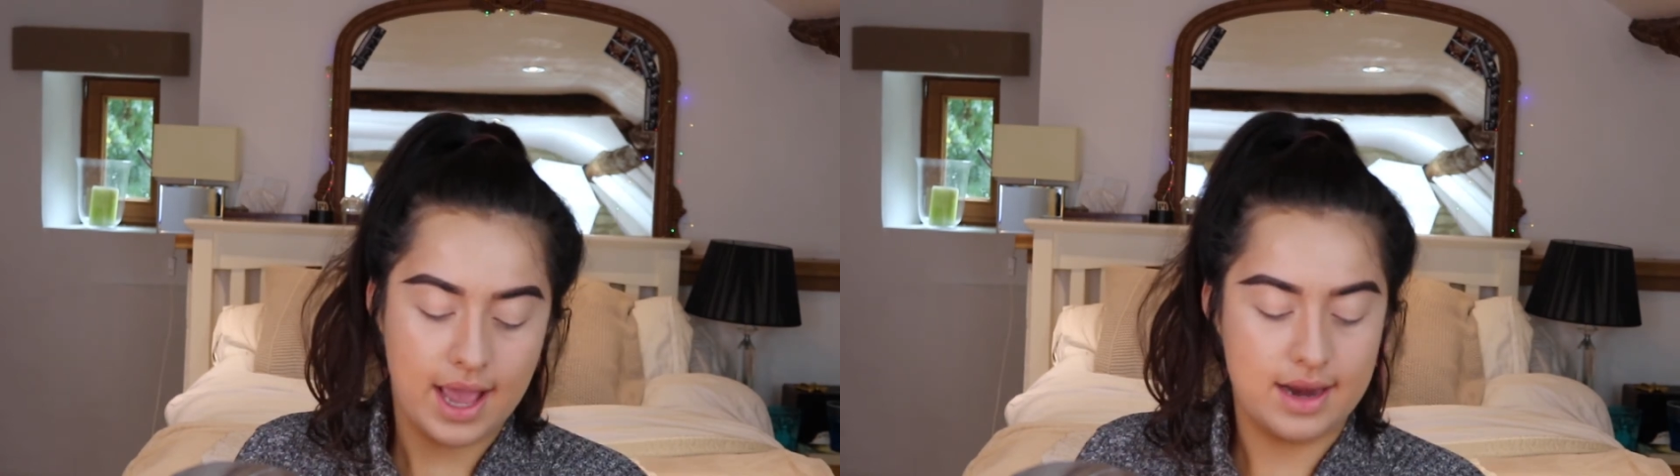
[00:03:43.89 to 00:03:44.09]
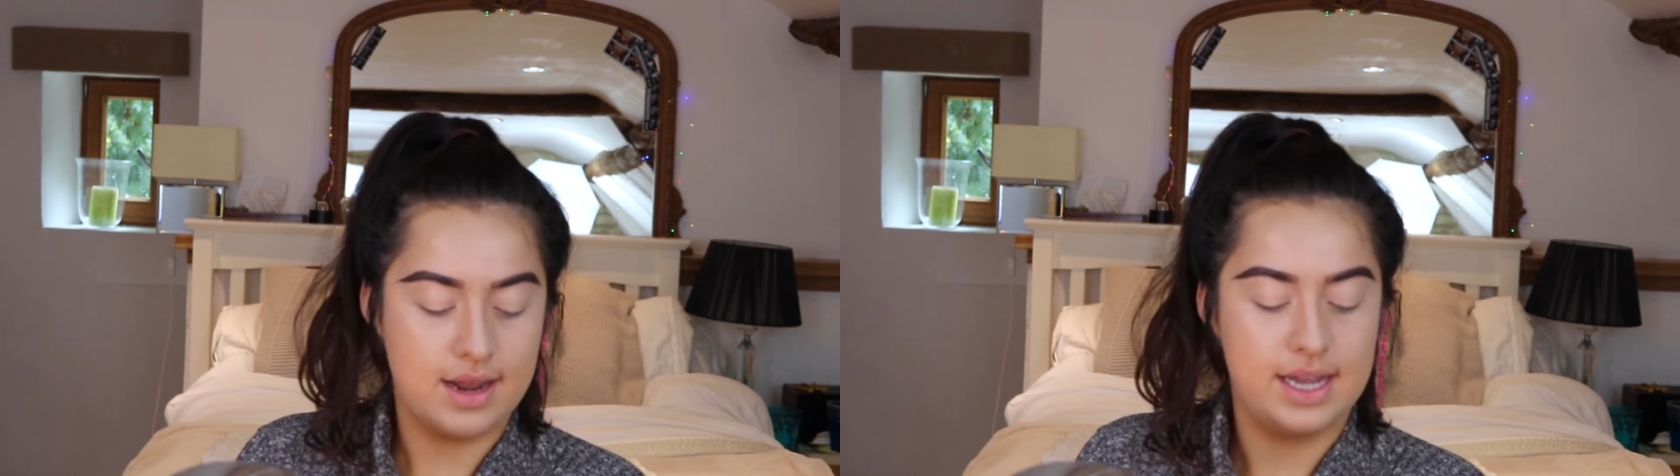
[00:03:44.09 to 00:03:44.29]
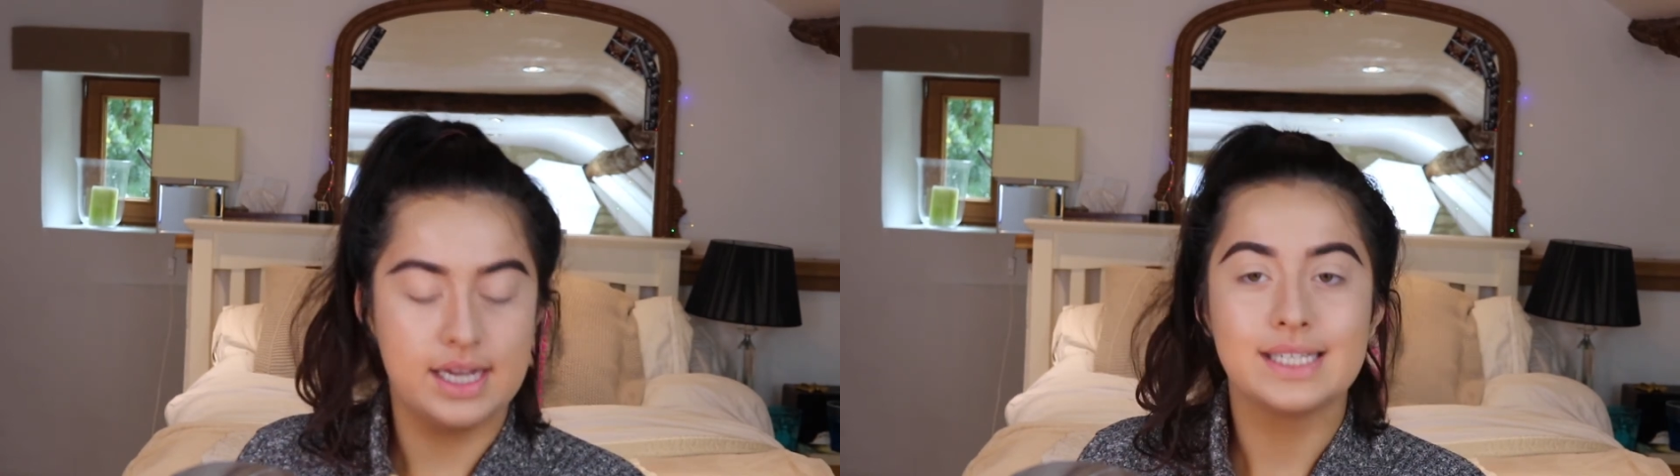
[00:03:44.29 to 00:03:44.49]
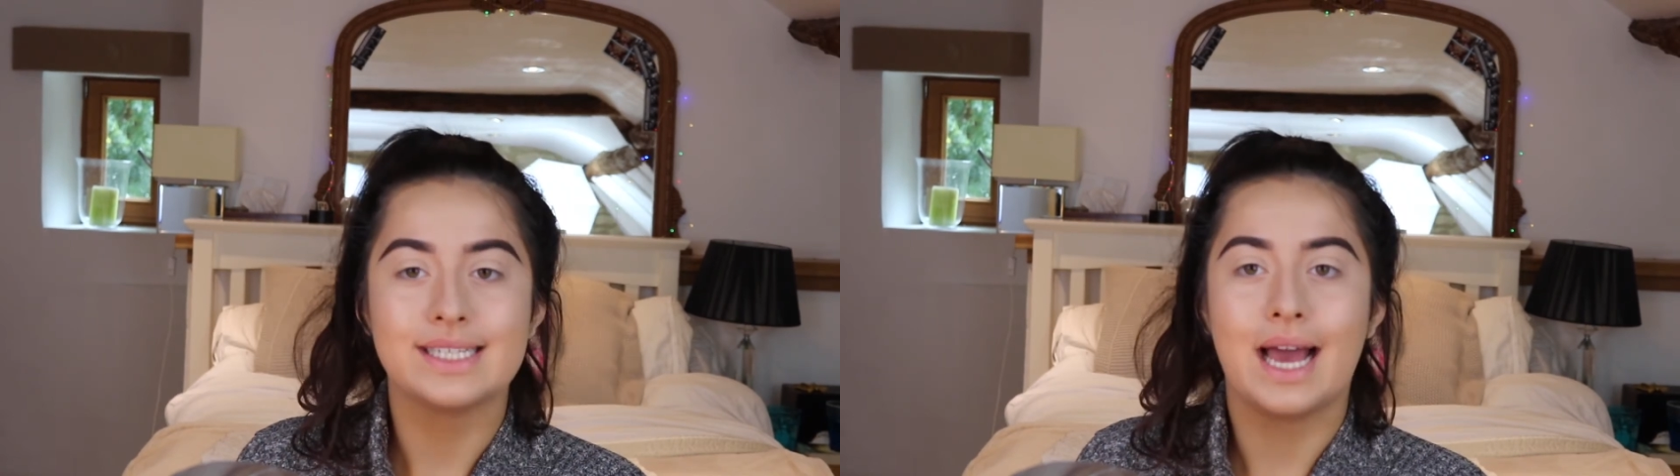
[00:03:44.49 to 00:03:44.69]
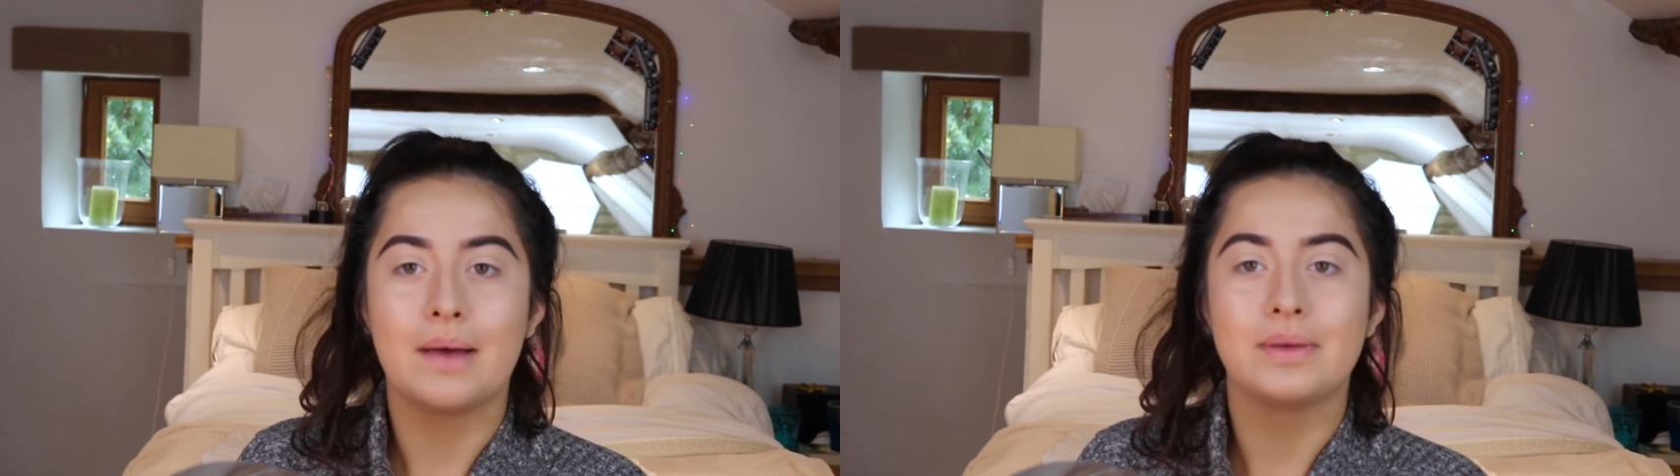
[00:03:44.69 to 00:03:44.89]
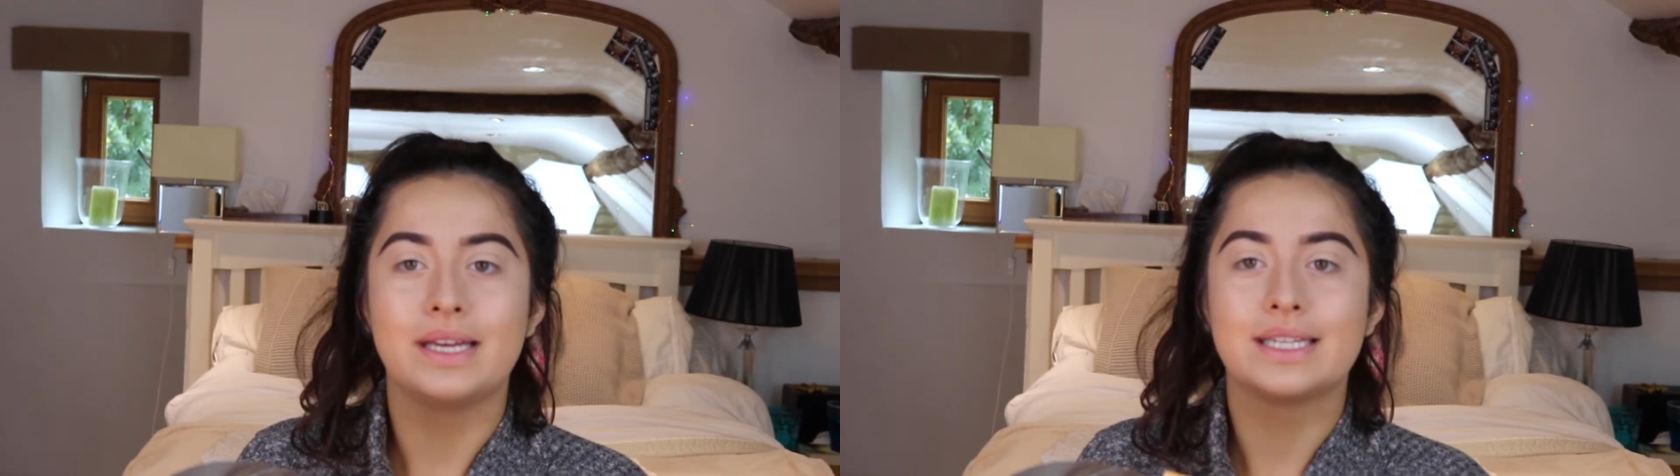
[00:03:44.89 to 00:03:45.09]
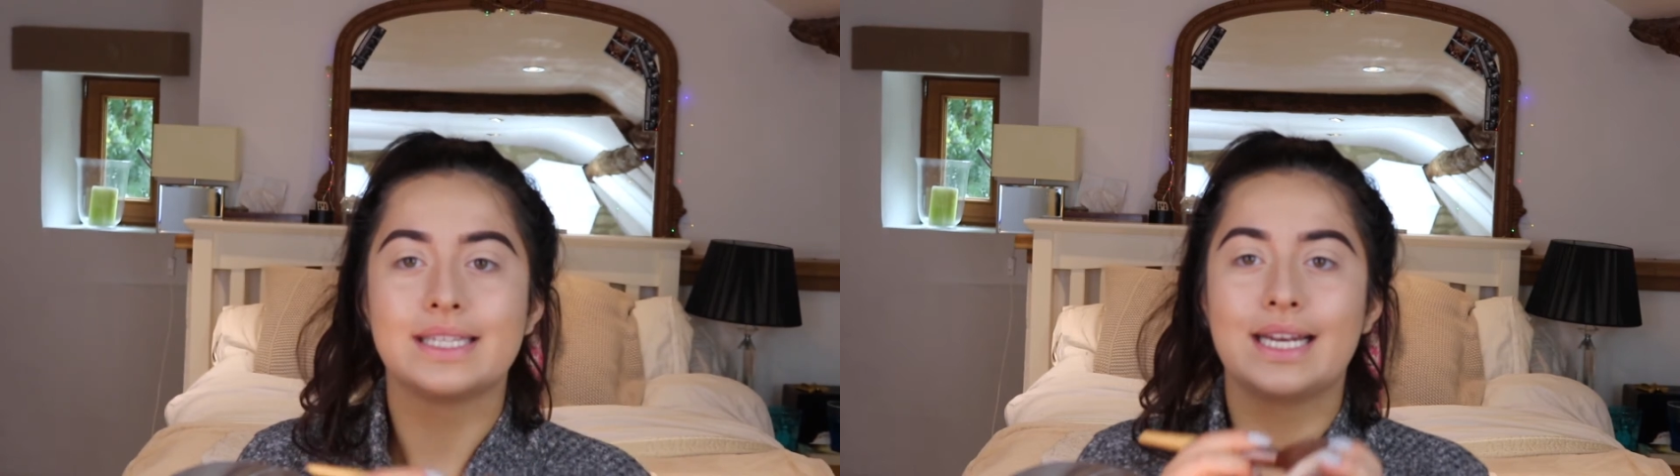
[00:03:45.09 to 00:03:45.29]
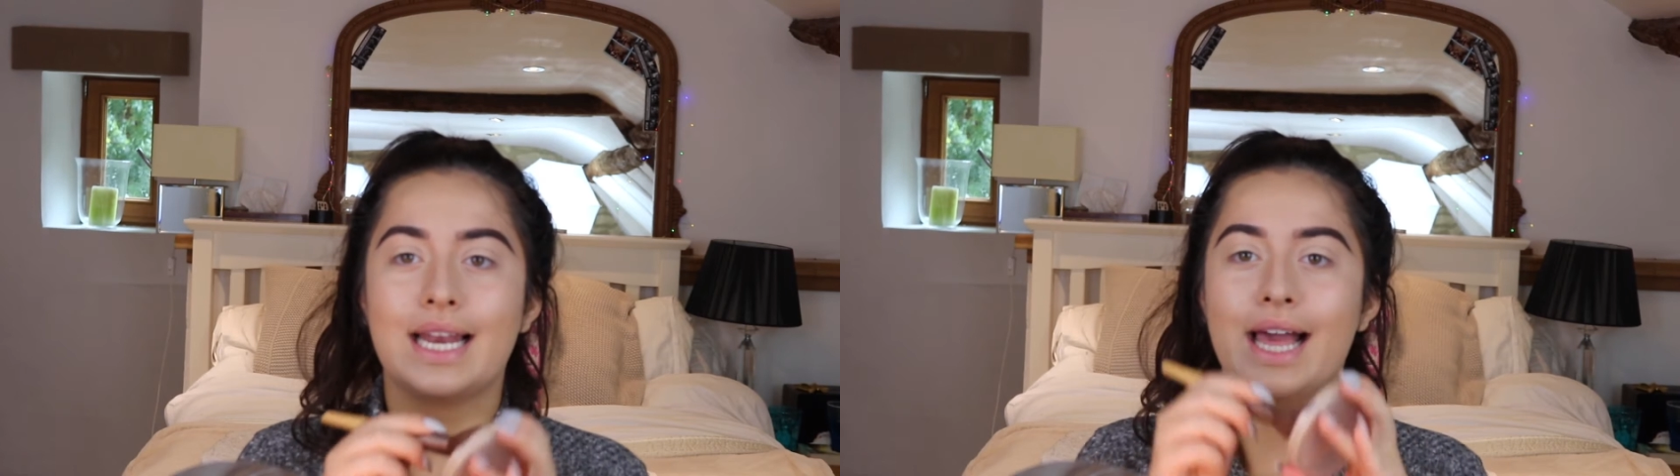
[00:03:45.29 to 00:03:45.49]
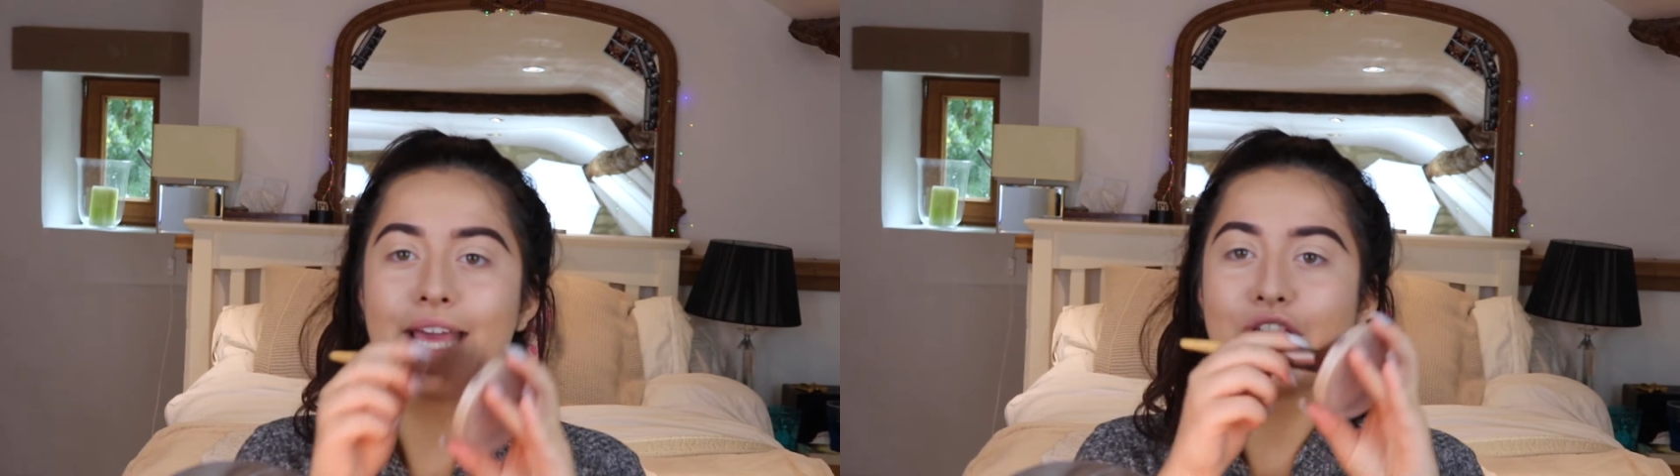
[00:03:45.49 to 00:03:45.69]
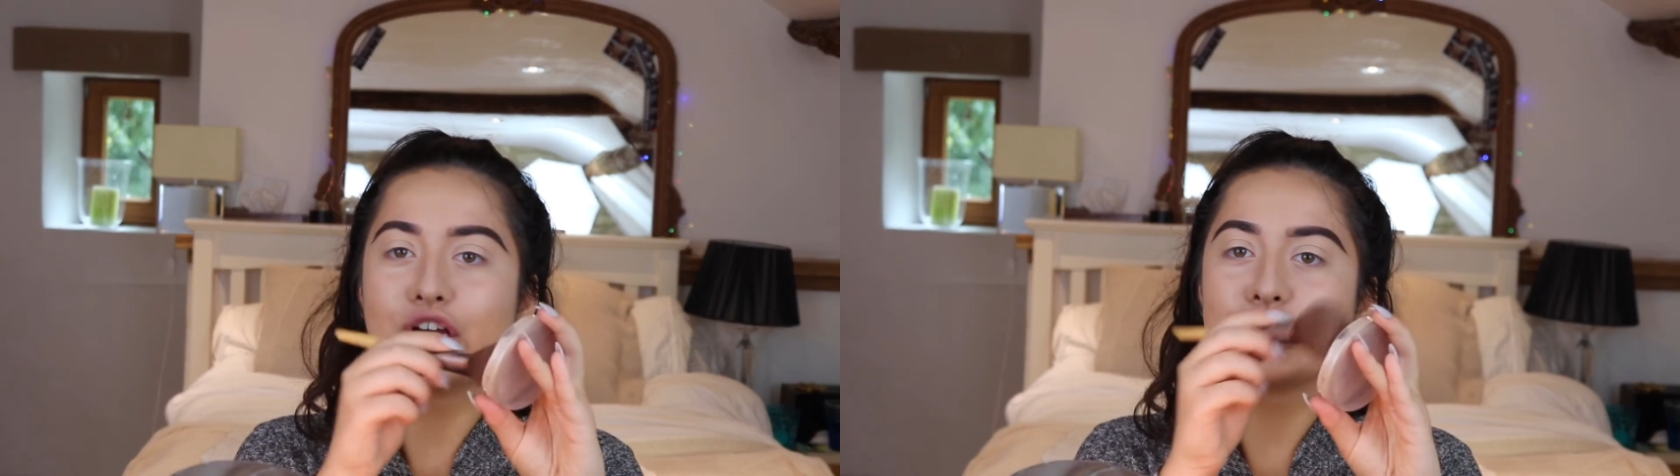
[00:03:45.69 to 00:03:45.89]
and I tap it
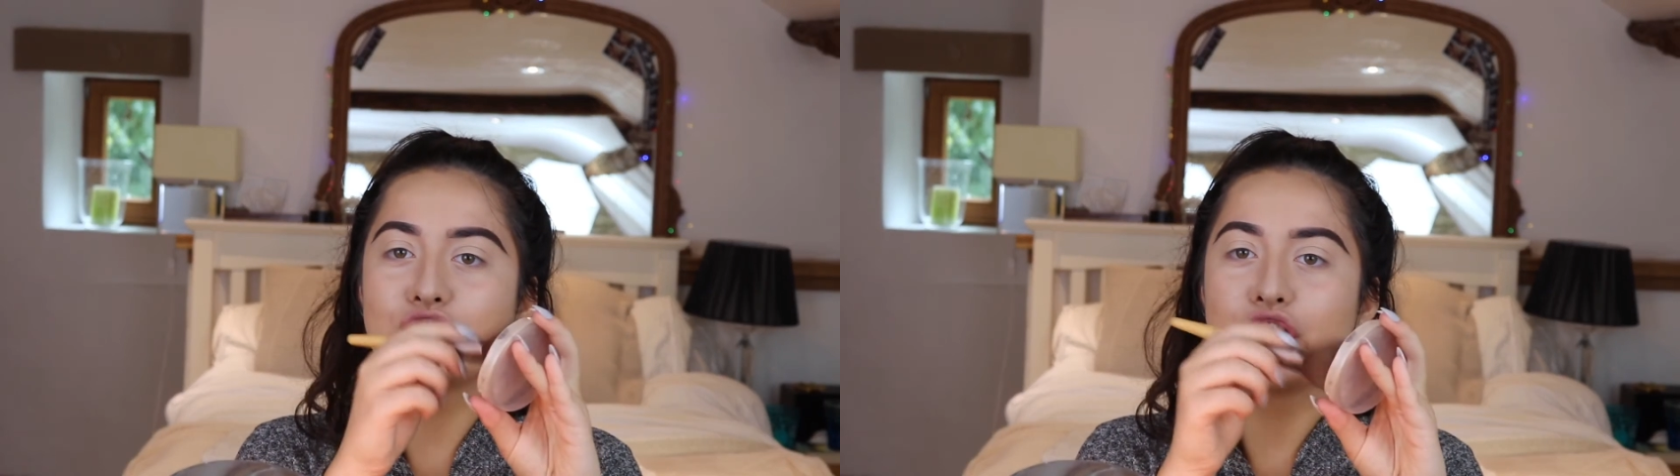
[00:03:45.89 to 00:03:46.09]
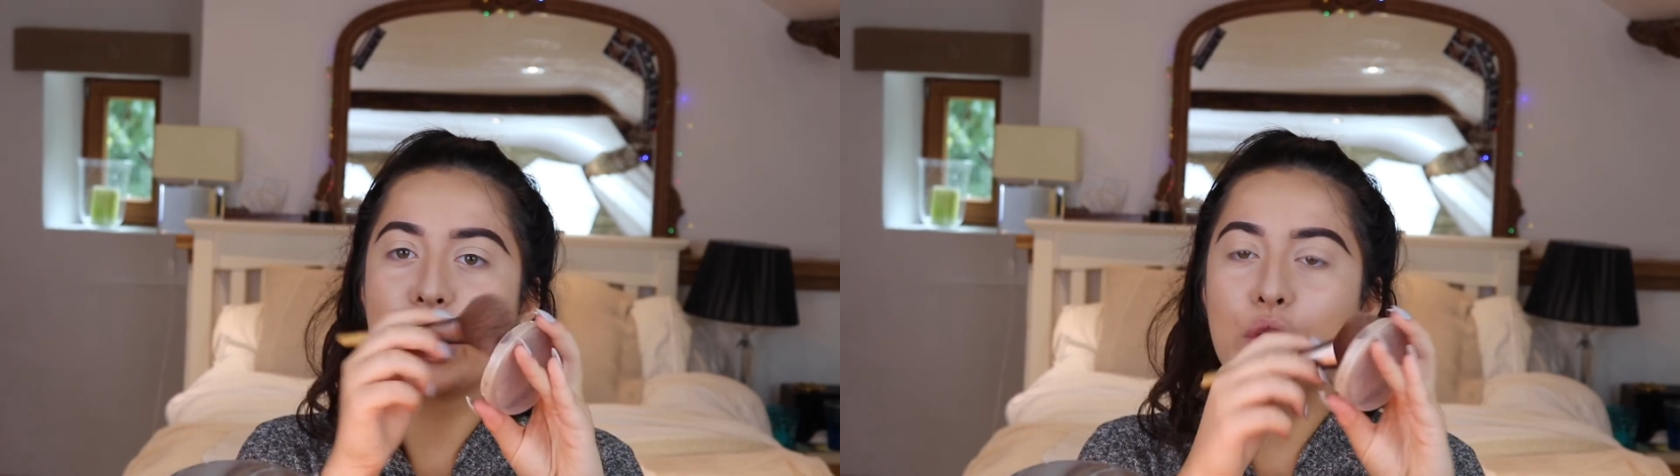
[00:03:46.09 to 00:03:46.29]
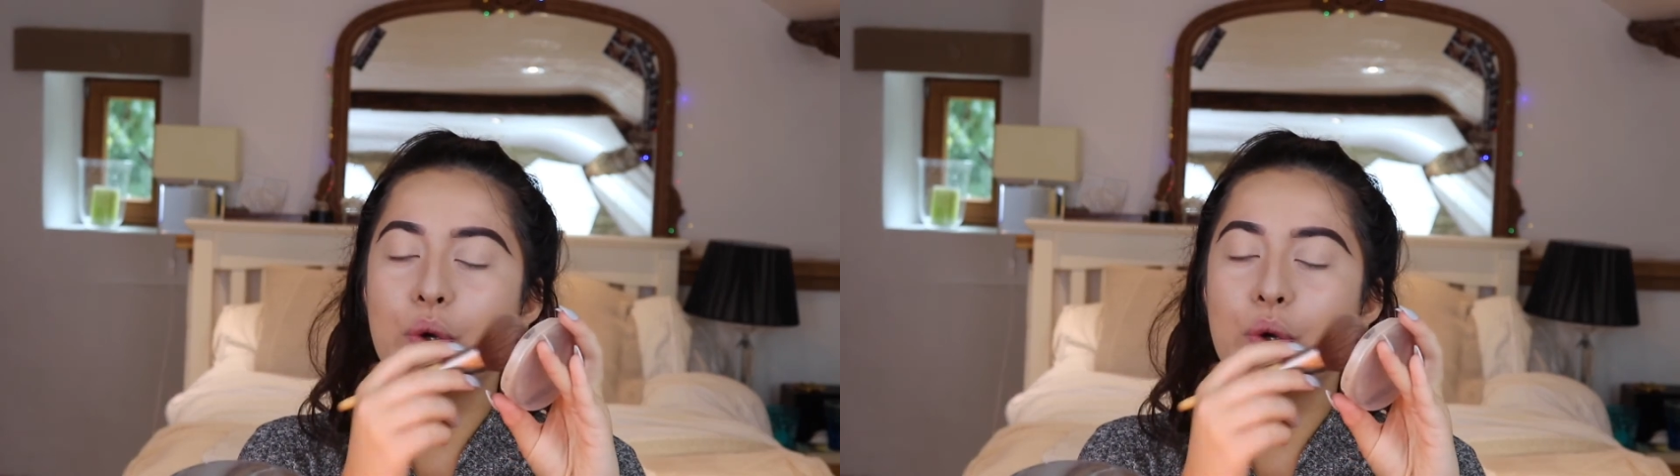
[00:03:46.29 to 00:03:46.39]
like so.